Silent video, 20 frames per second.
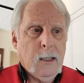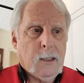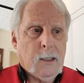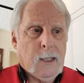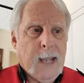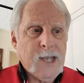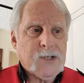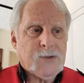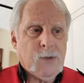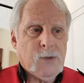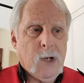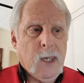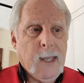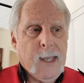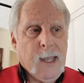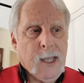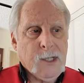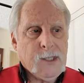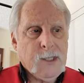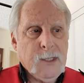Castrol
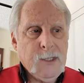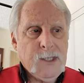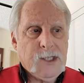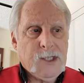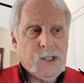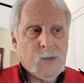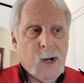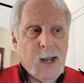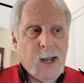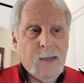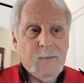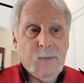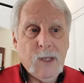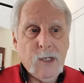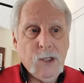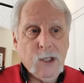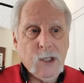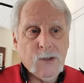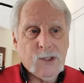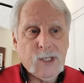Edge, and this is what I've
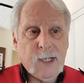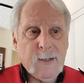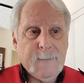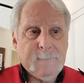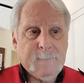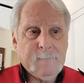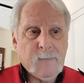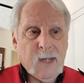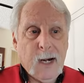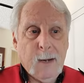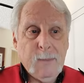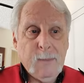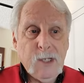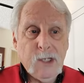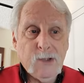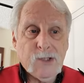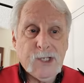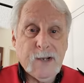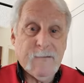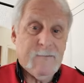been using, and I've been
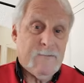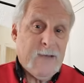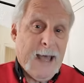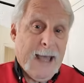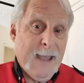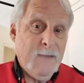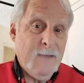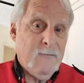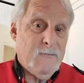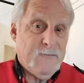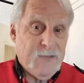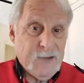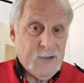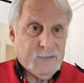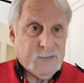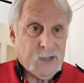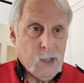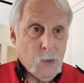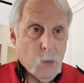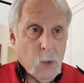using
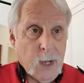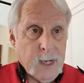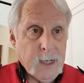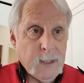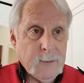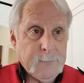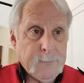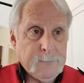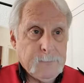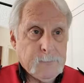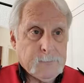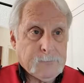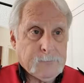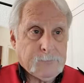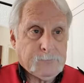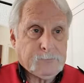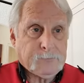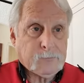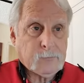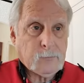550 weight.
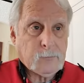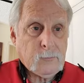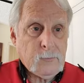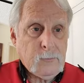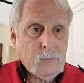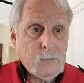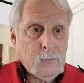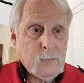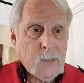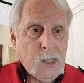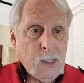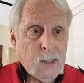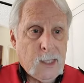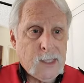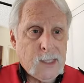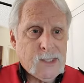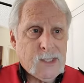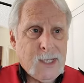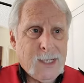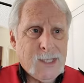And
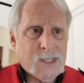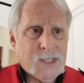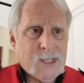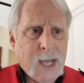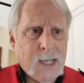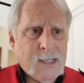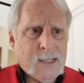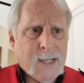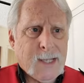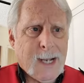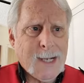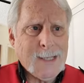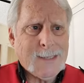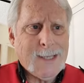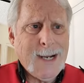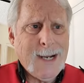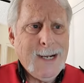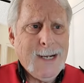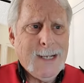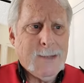they say it's got
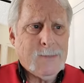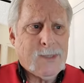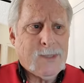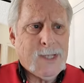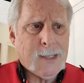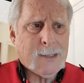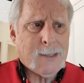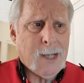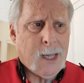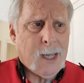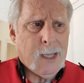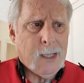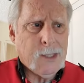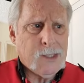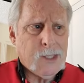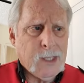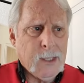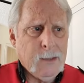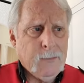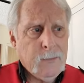titanium
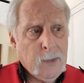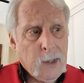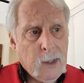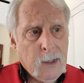technology.